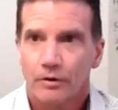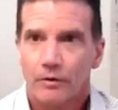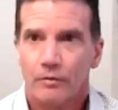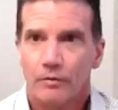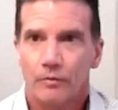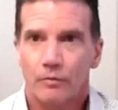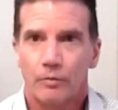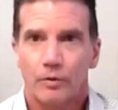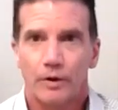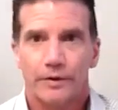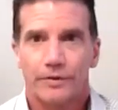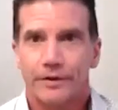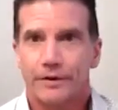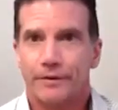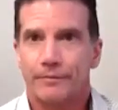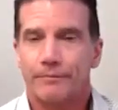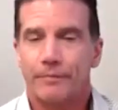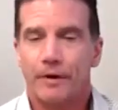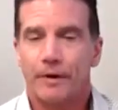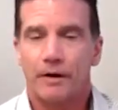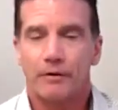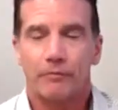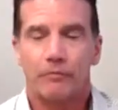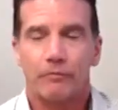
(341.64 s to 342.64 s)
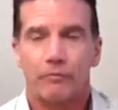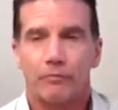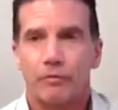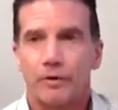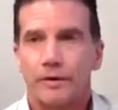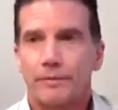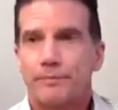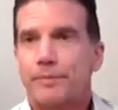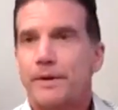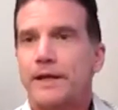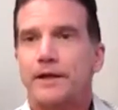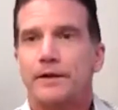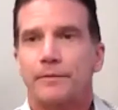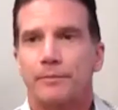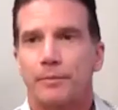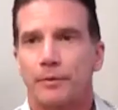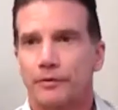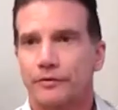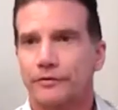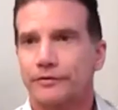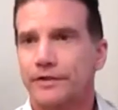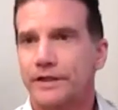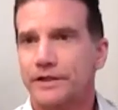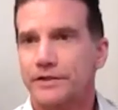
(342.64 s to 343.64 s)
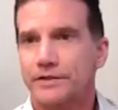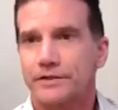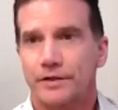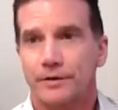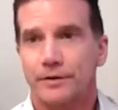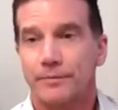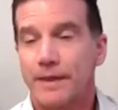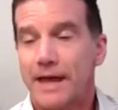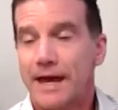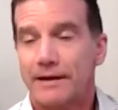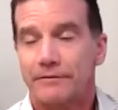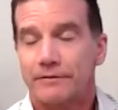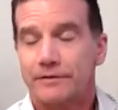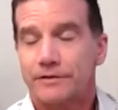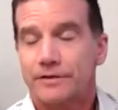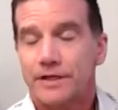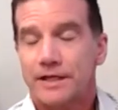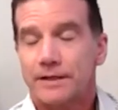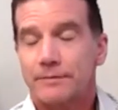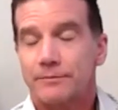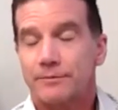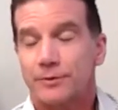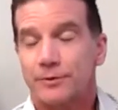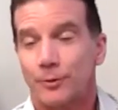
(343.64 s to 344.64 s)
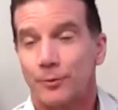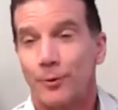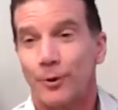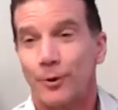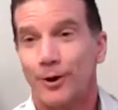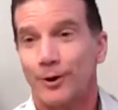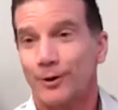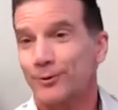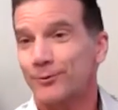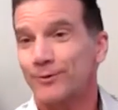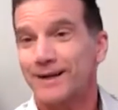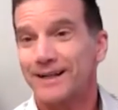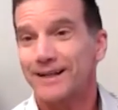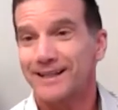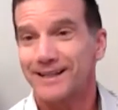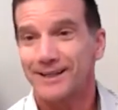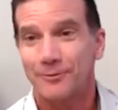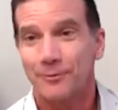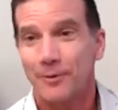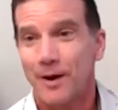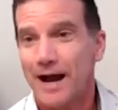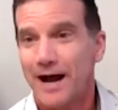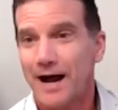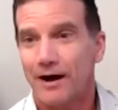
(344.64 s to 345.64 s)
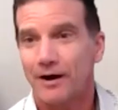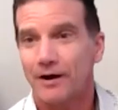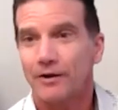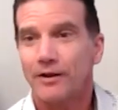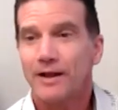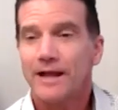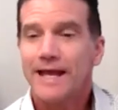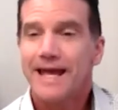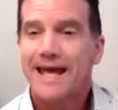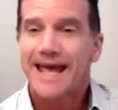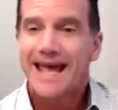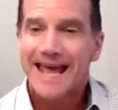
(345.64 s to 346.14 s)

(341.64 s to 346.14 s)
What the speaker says: with a repeatable system that seems to work really well,